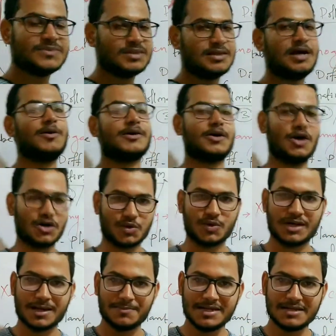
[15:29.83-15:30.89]
our
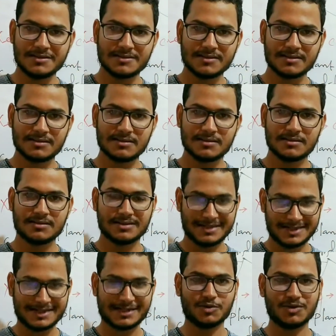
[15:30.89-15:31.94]
autogamy,
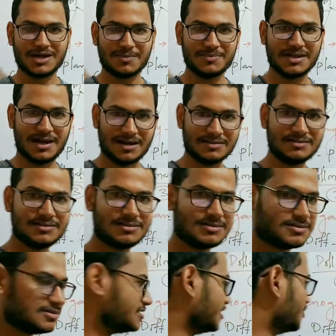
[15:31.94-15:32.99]
geitonogamy and
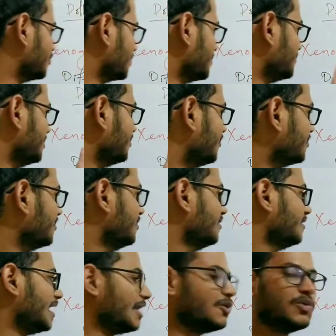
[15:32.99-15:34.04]
xenogamy or
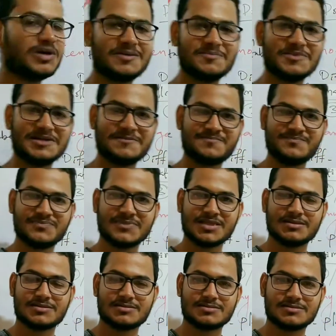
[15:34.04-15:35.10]
allogamy.
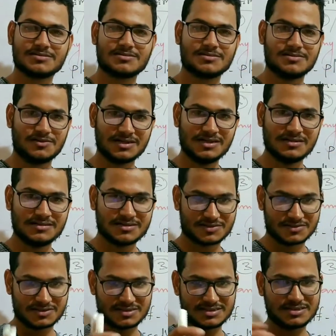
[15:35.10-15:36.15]
Okay, so
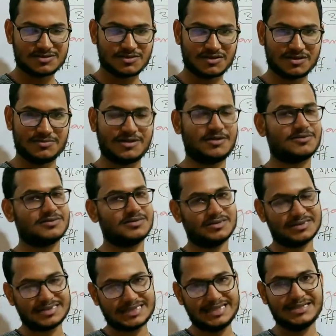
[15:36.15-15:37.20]
this is all about the
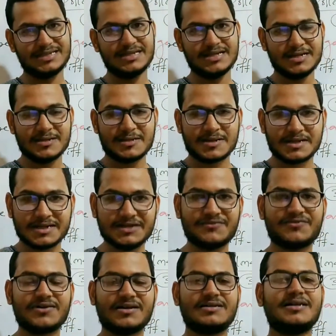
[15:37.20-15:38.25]
three
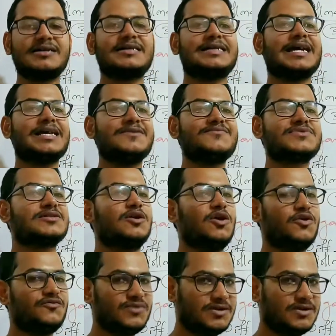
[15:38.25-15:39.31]
different types of